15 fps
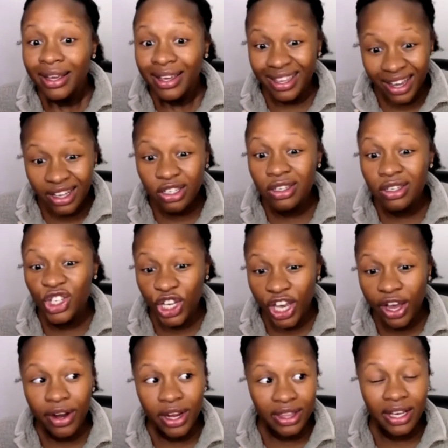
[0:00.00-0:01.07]
can actually
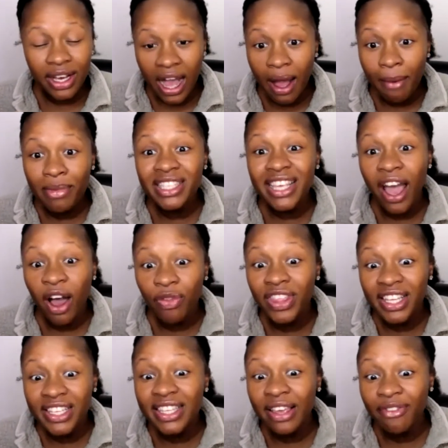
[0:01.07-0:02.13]
share in the comments how
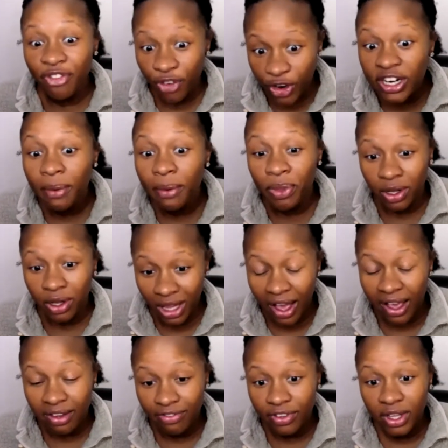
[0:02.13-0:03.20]
this freed up their
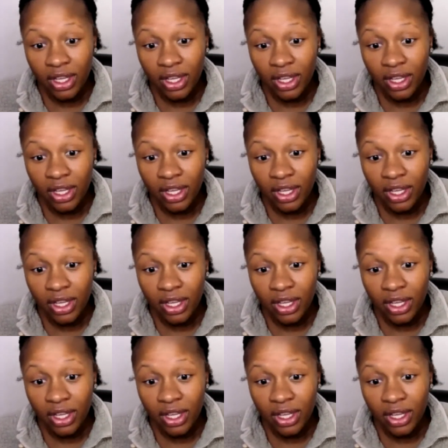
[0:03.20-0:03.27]
life.